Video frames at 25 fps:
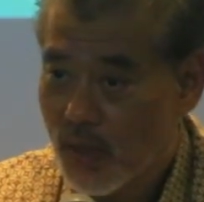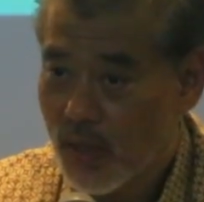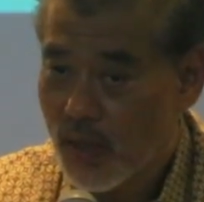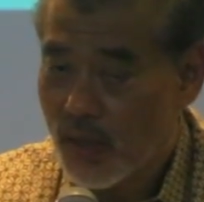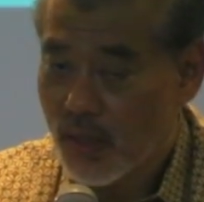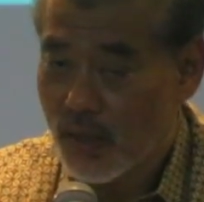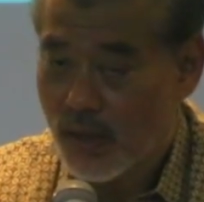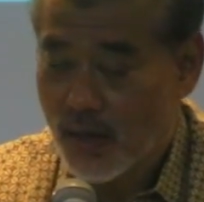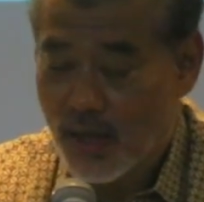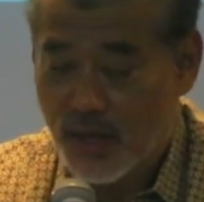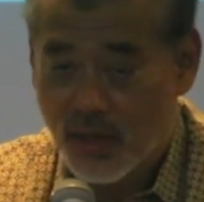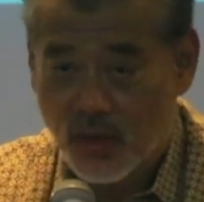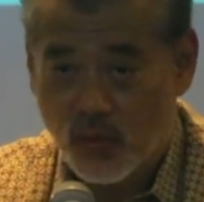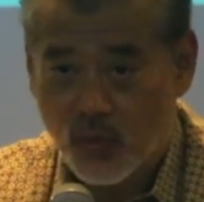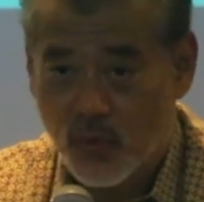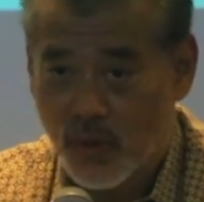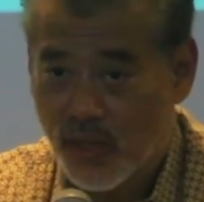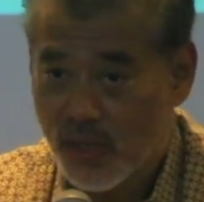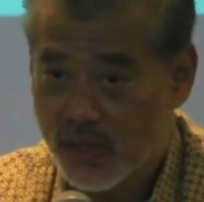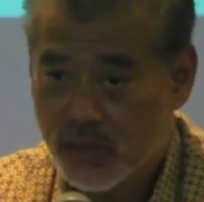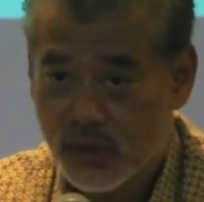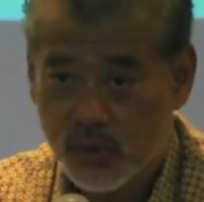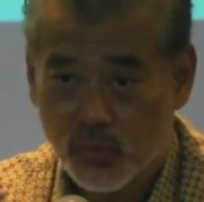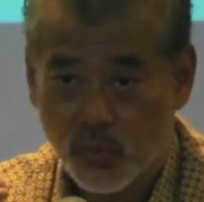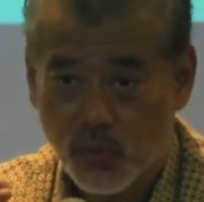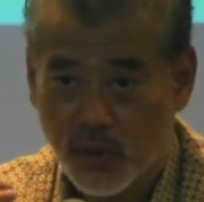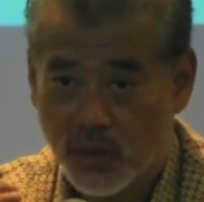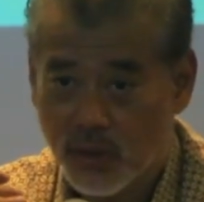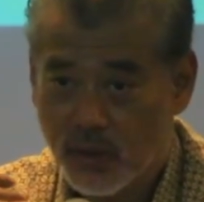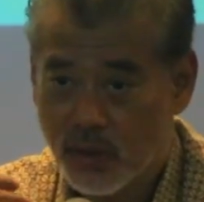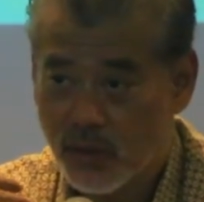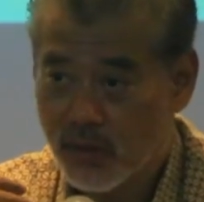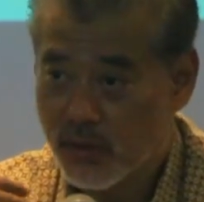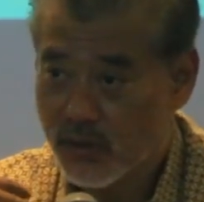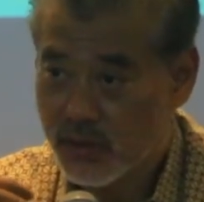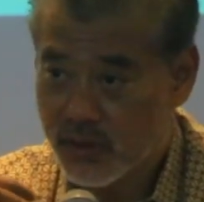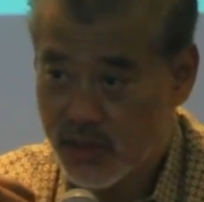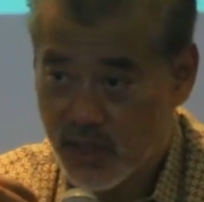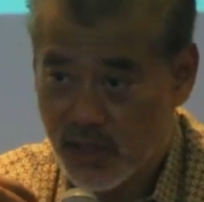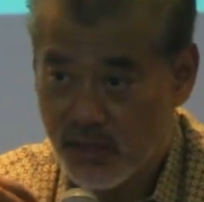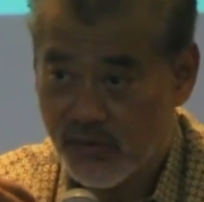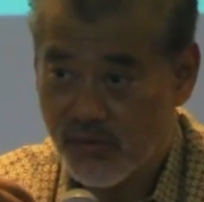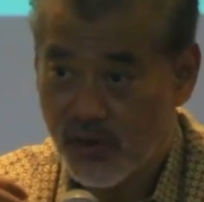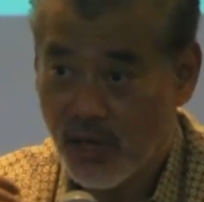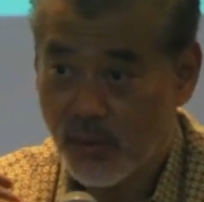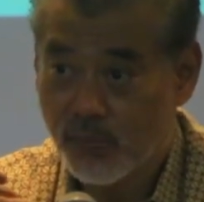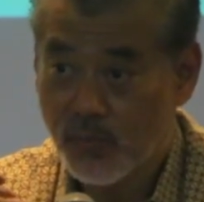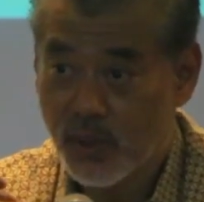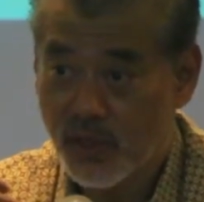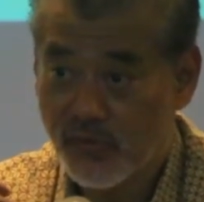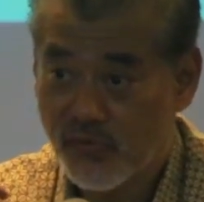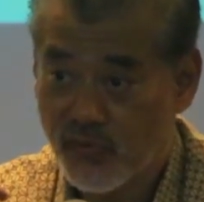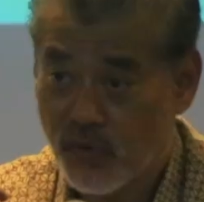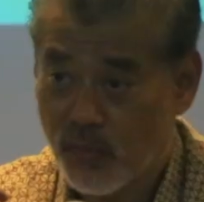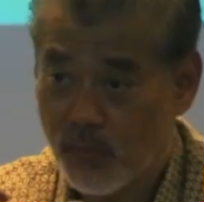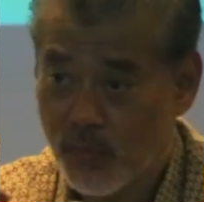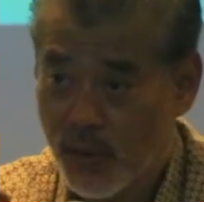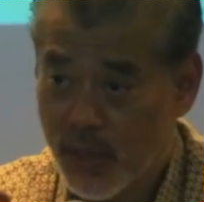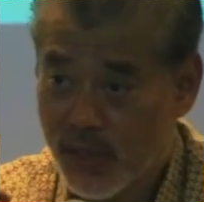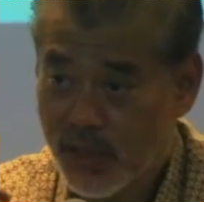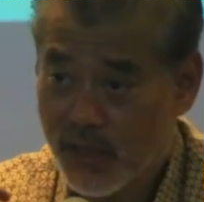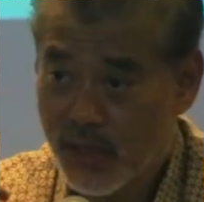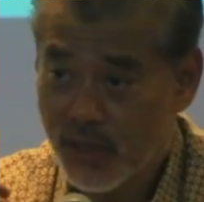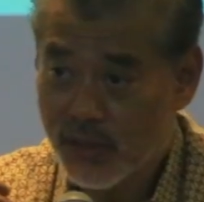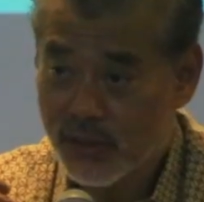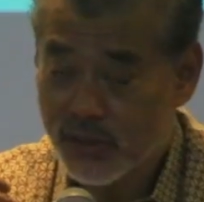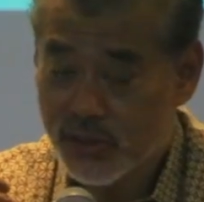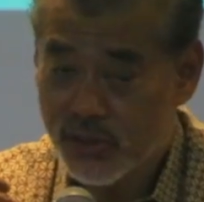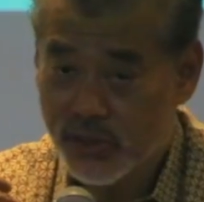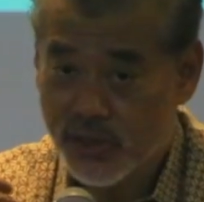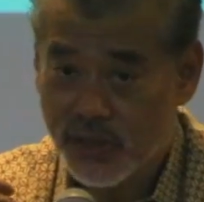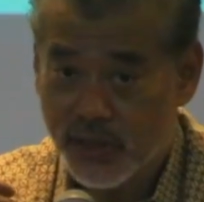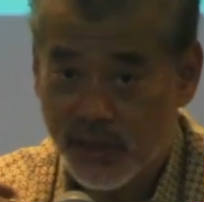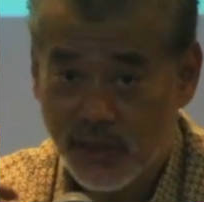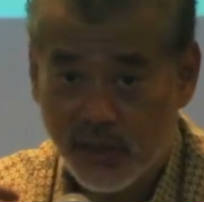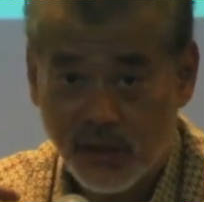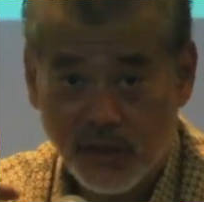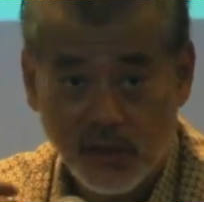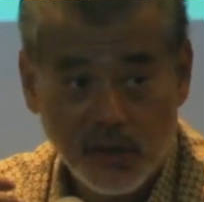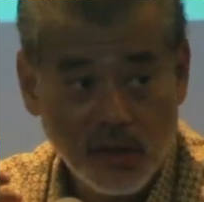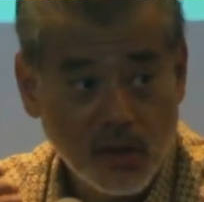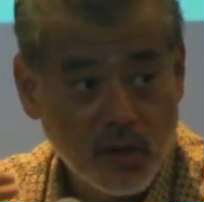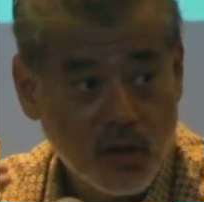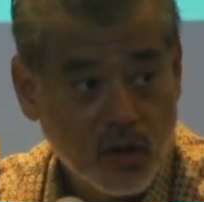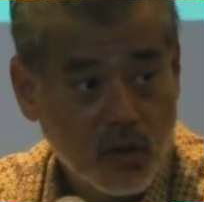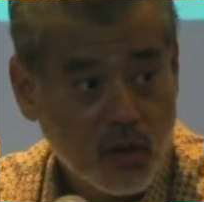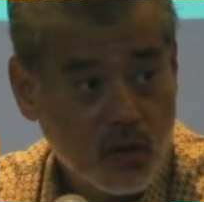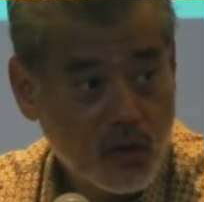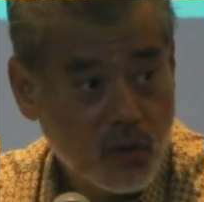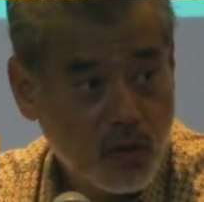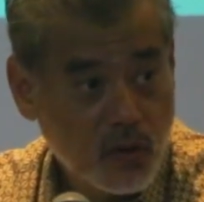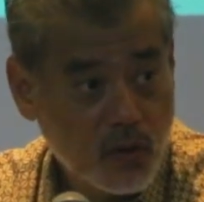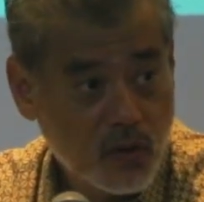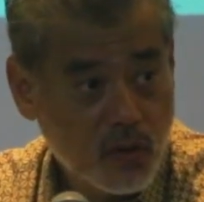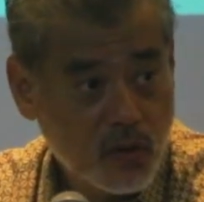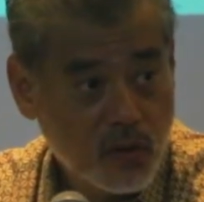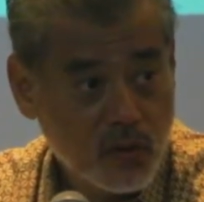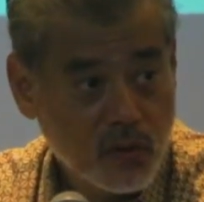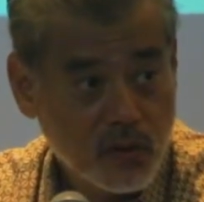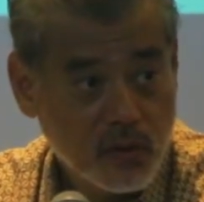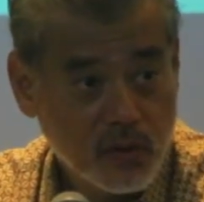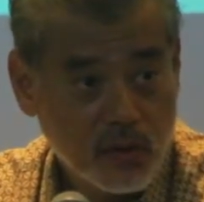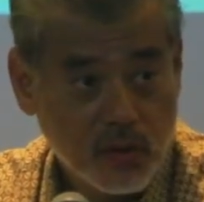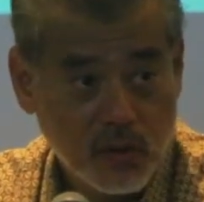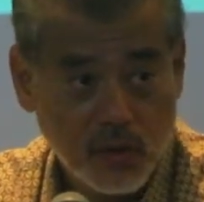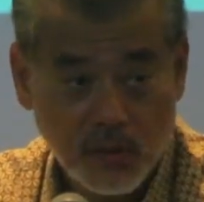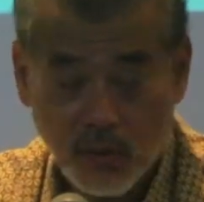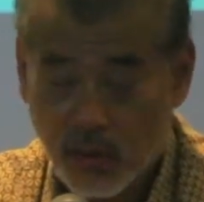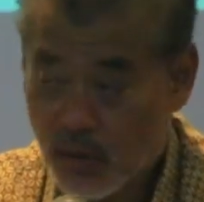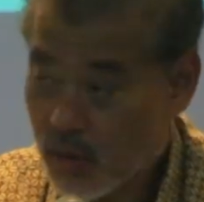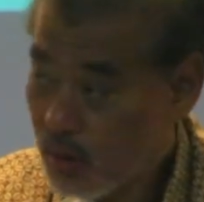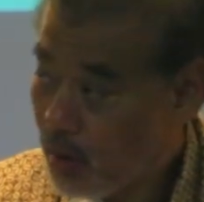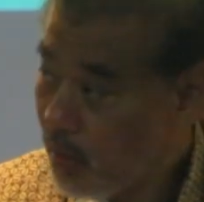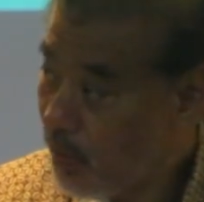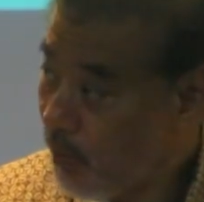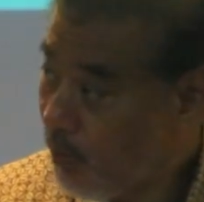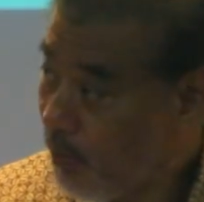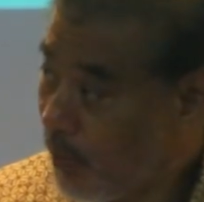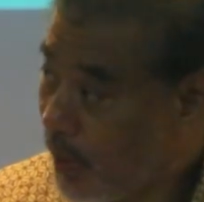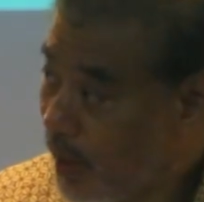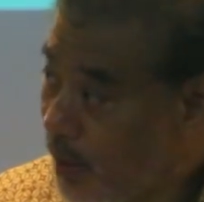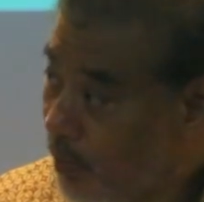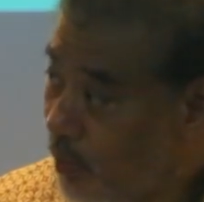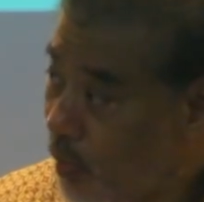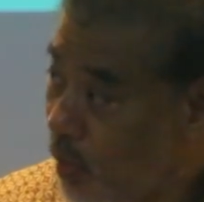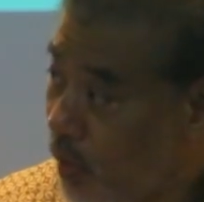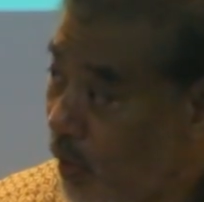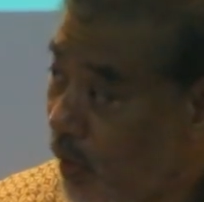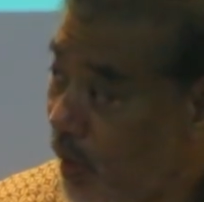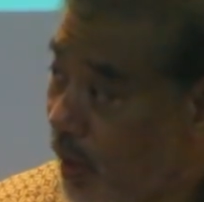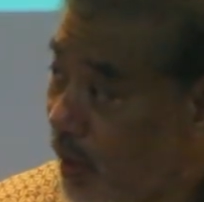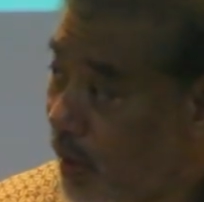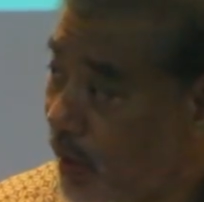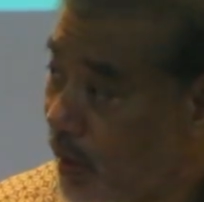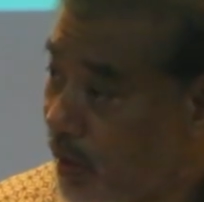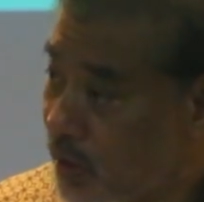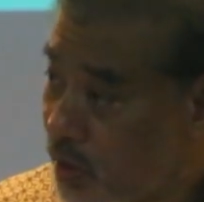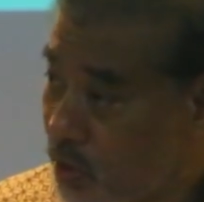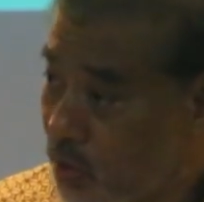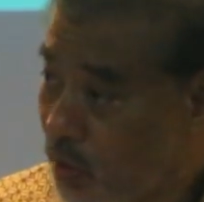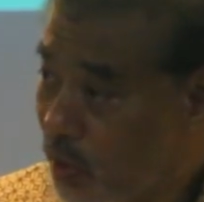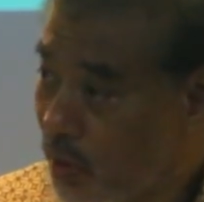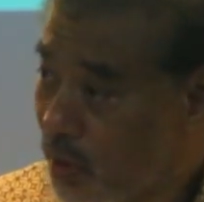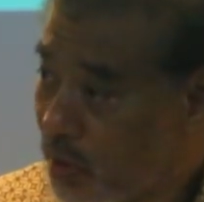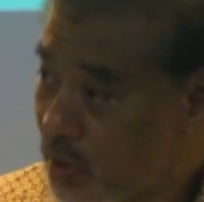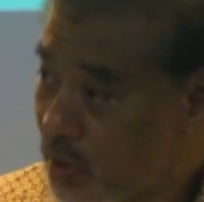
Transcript: And likewise with, say, rubber from my country or palm oil and so